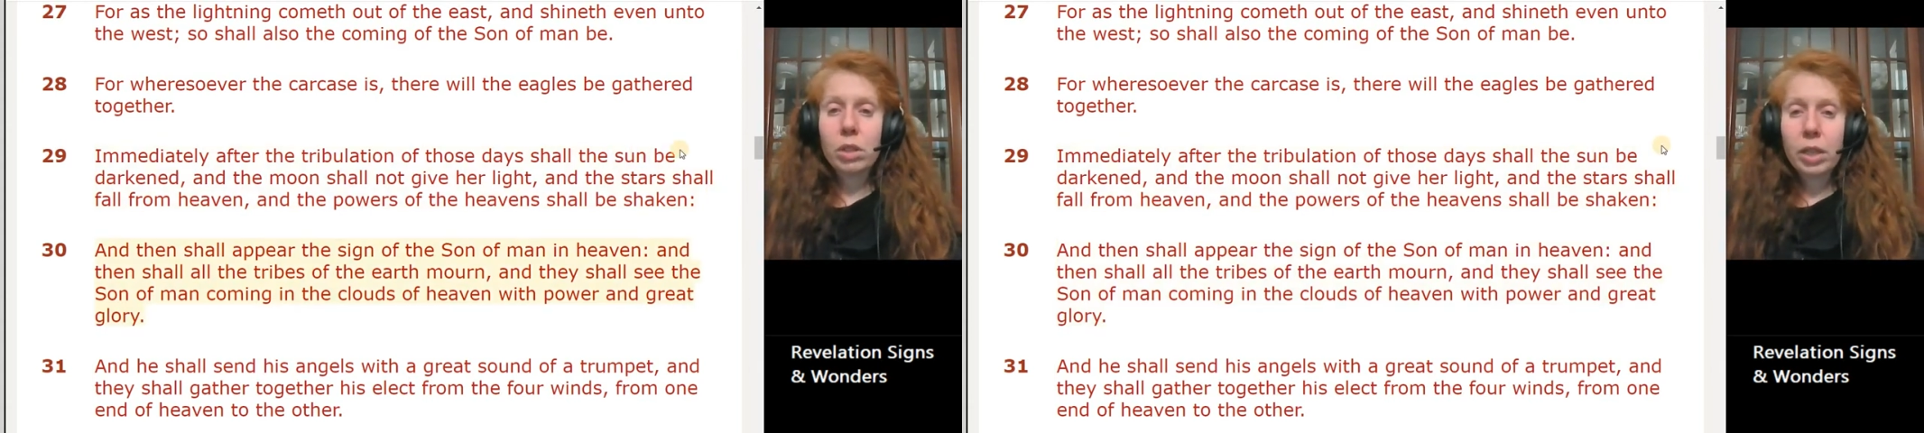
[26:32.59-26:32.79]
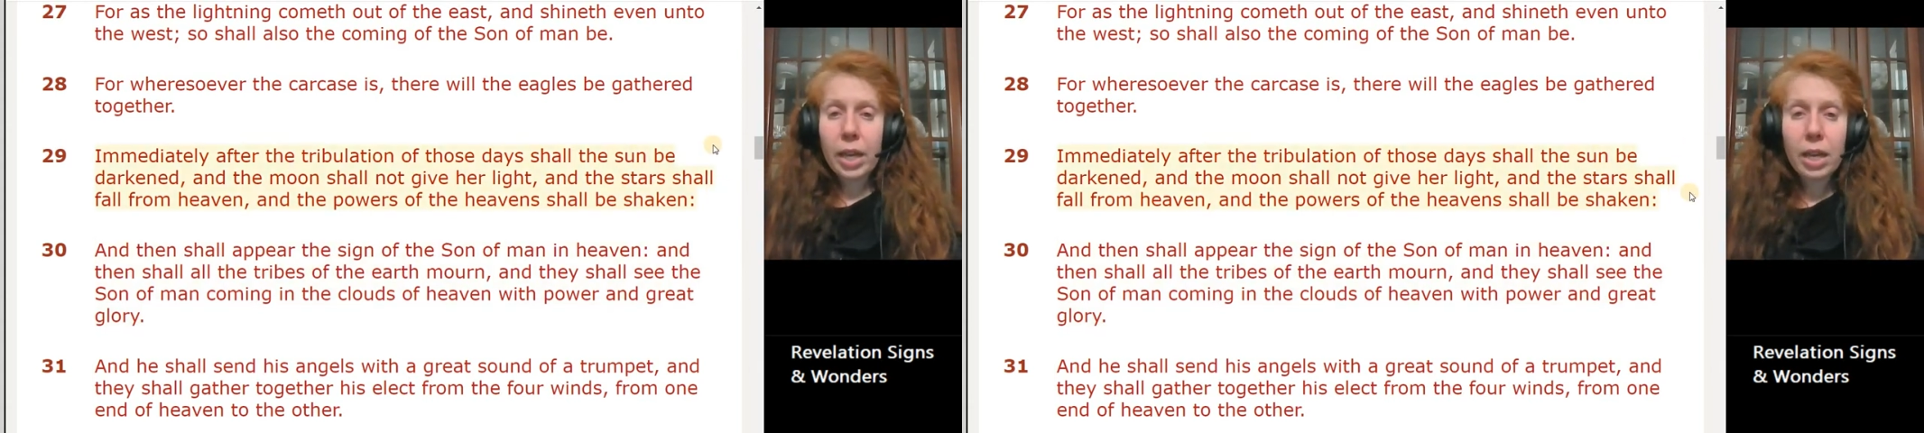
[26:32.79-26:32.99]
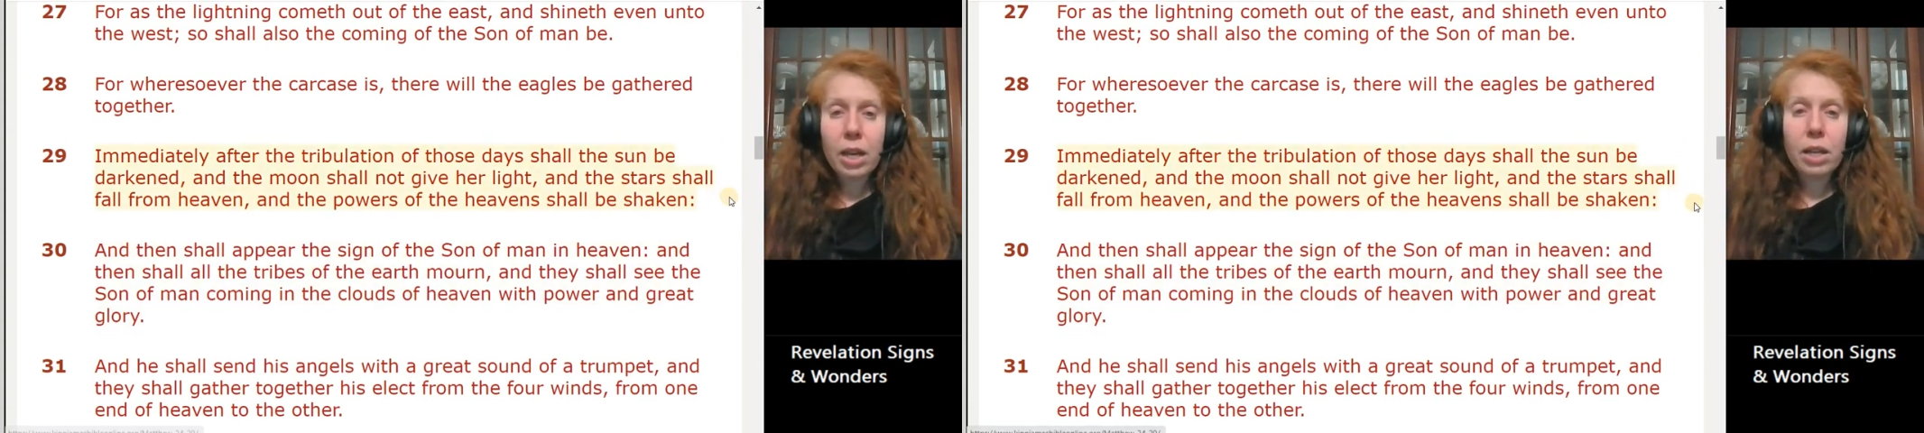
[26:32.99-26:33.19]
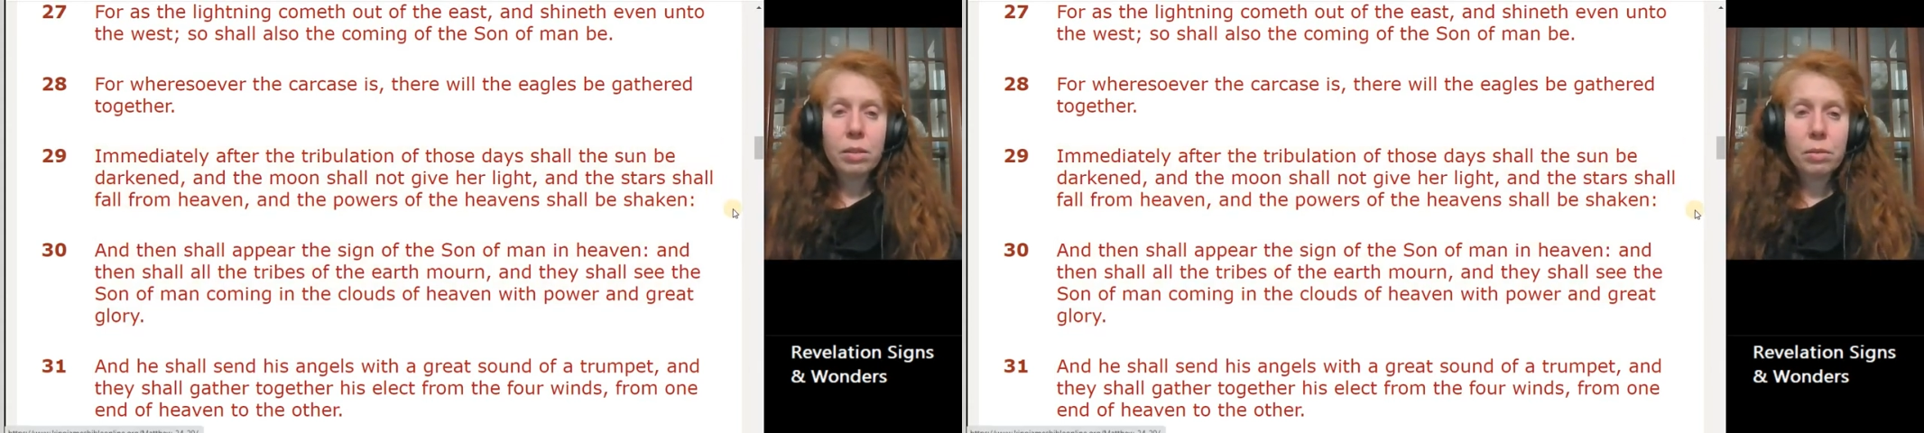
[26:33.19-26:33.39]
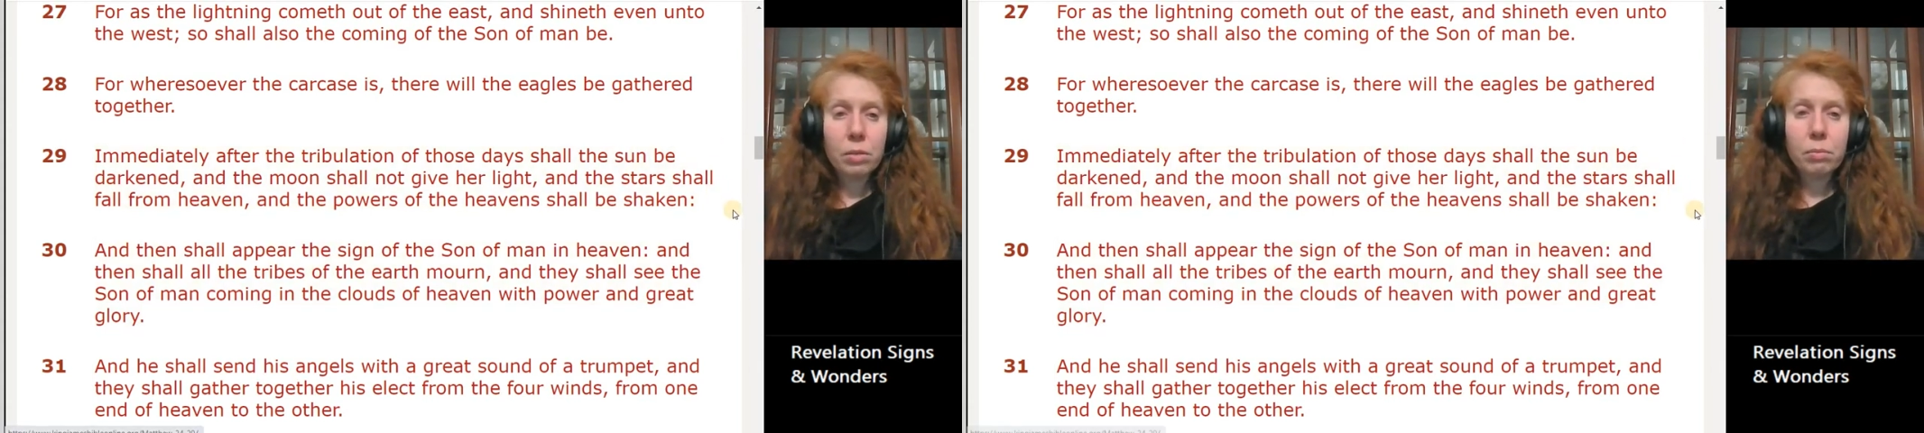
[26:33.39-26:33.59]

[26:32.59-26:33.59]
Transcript: can